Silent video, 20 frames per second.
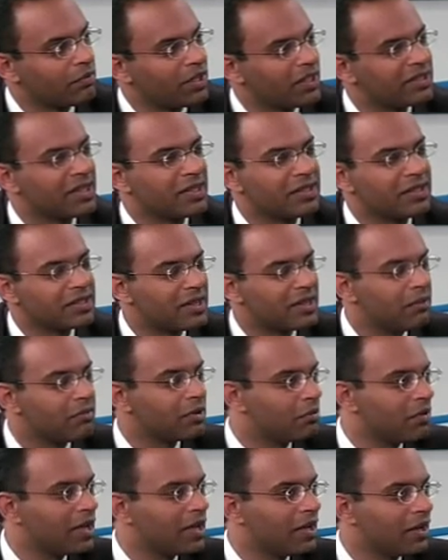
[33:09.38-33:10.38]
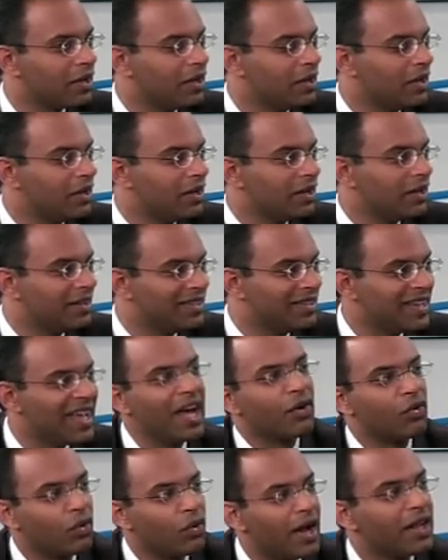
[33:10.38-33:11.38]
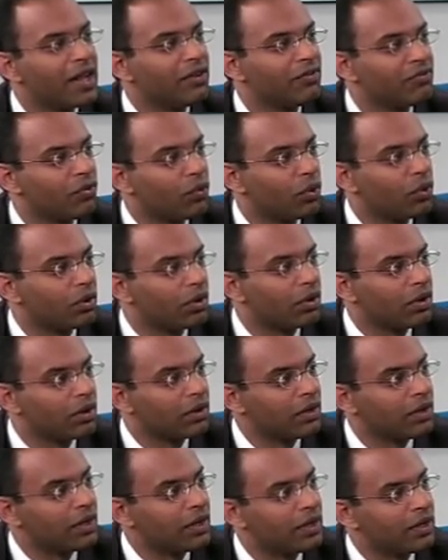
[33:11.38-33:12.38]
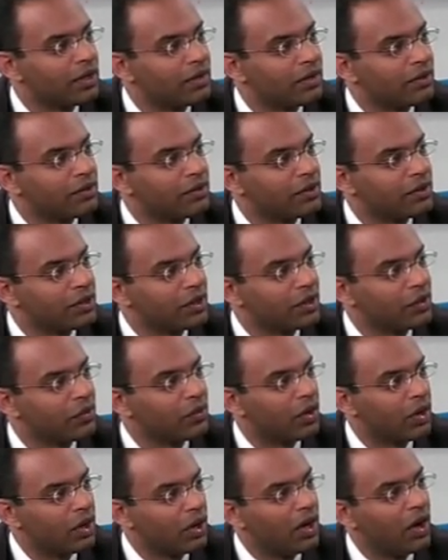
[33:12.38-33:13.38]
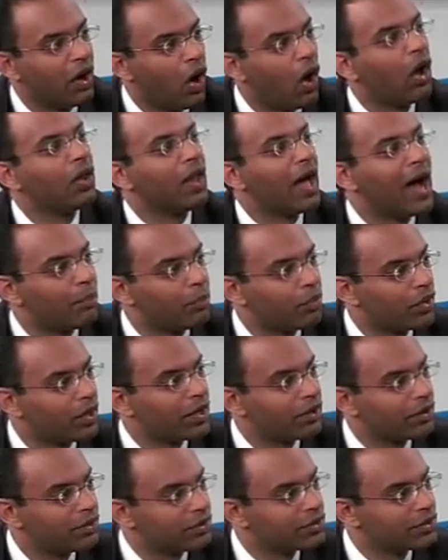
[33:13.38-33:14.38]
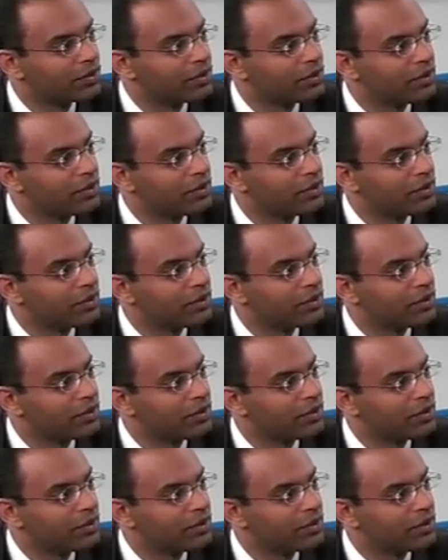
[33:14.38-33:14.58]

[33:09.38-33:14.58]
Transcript: this doesn't seem to me yet ready for all operators.